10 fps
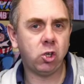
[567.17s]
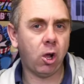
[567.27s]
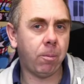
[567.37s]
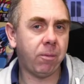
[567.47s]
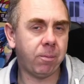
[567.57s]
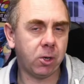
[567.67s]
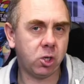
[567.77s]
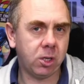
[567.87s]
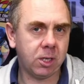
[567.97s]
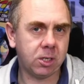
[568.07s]
job of
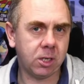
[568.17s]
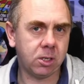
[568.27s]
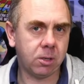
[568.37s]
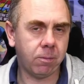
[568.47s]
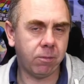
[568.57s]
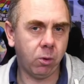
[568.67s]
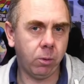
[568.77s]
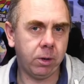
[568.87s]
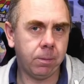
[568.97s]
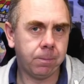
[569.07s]
pushing this system
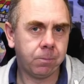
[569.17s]
forward.